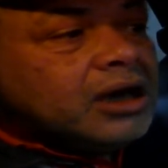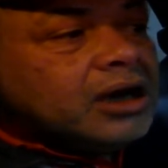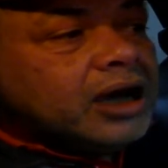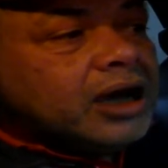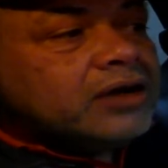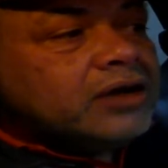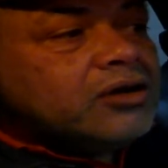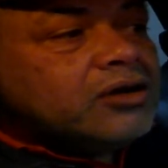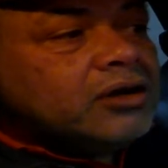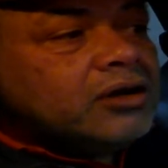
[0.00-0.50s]
I
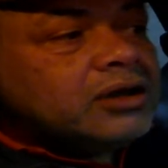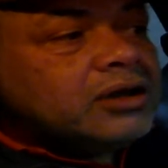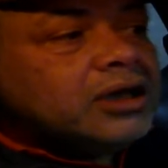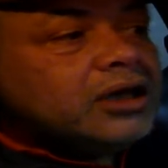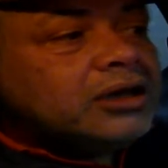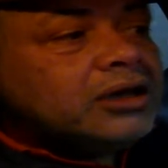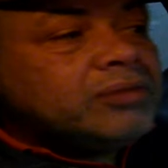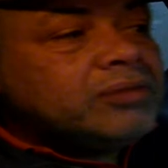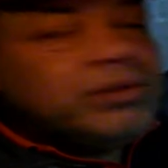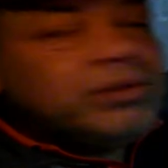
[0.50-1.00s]
called
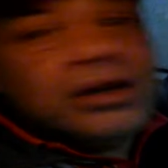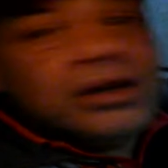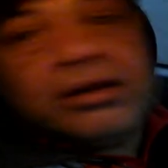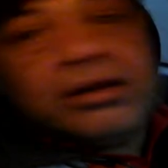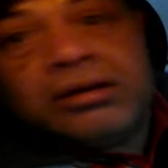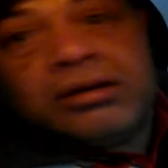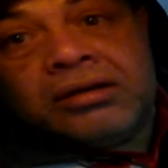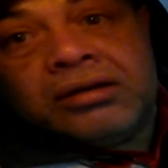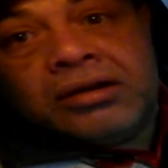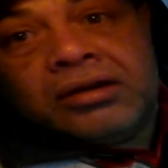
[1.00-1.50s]

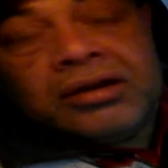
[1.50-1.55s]
Caterpillar